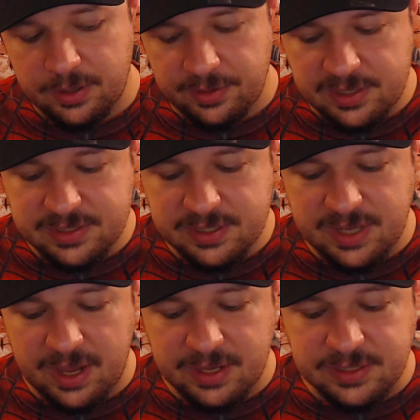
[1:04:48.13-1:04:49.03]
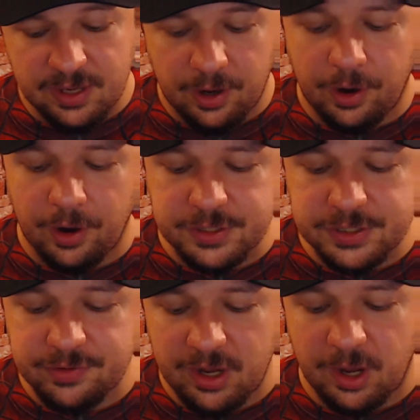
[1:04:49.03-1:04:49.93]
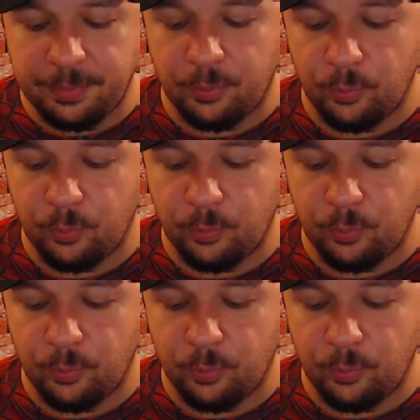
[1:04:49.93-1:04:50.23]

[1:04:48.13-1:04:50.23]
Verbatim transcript: These designs are straight up